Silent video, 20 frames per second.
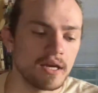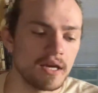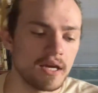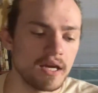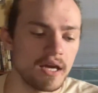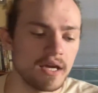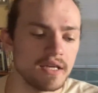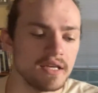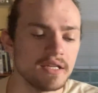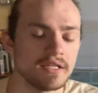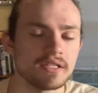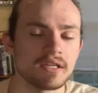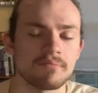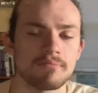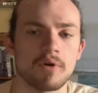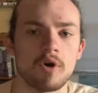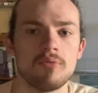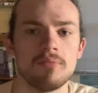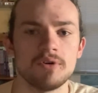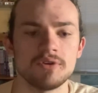he ends
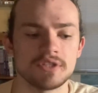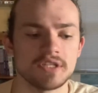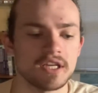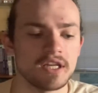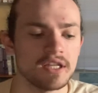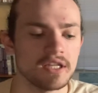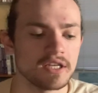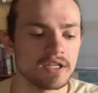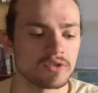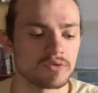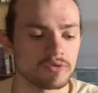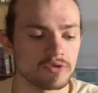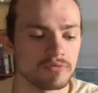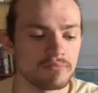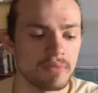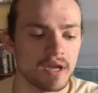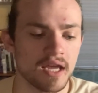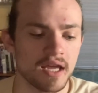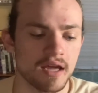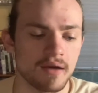up almost killing his
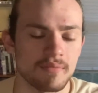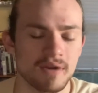roommate.